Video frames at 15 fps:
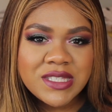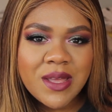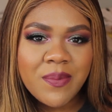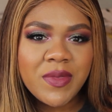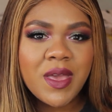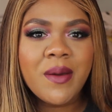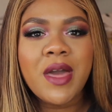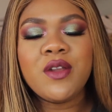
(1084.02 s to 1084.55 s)

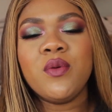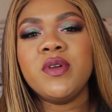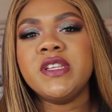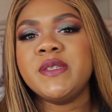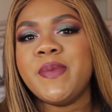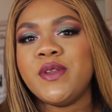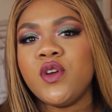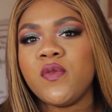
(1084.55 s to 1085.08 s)
something, I don't want to
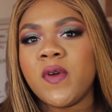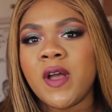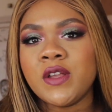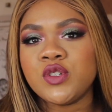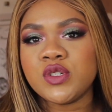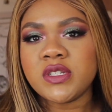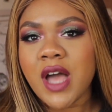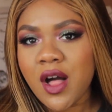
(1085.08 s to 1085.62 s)
spend over
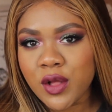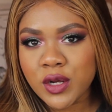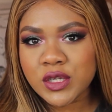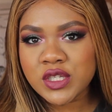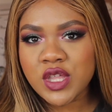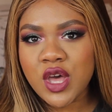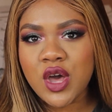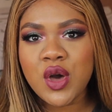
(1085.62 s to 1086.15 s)

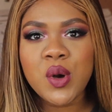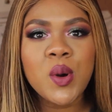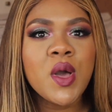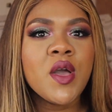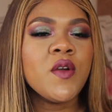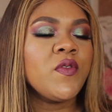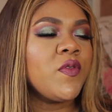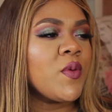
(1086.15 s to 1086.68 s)
$100 though
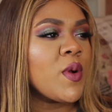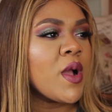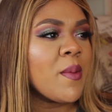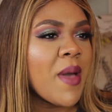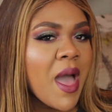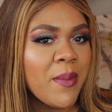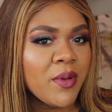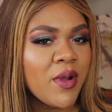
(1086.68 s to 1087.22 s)
for a
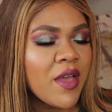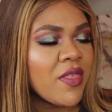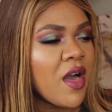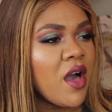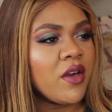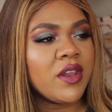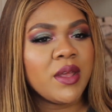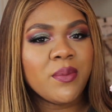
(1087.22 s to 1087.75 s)
Pat Mcgrath
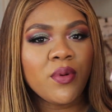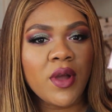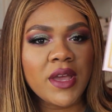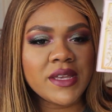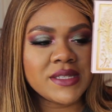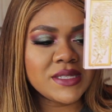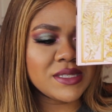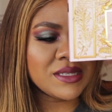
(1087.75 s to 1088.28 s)
holiday
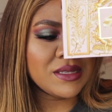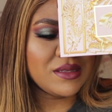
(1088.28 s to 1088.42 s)
price.